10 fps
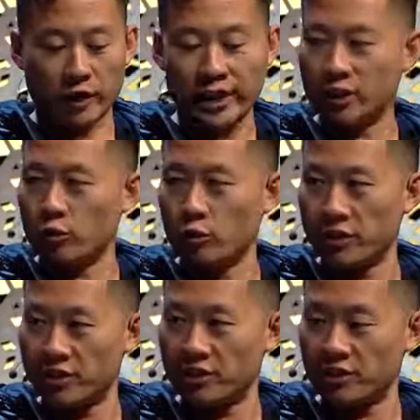
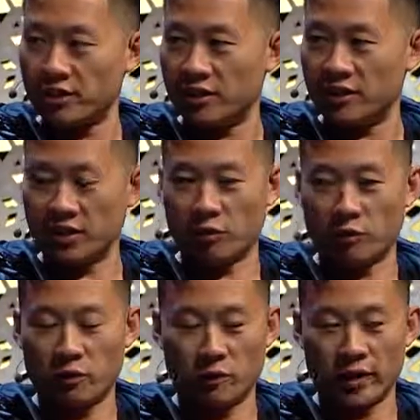increase,
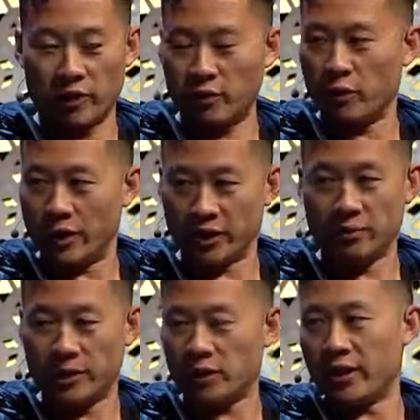income